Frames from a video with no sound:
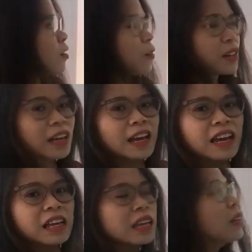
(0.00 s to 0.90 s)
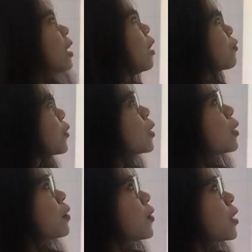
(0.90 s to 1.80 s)
Okay, a
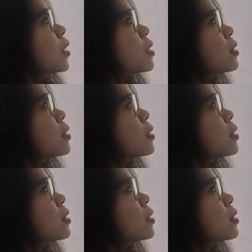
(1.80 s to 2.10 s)
few of them.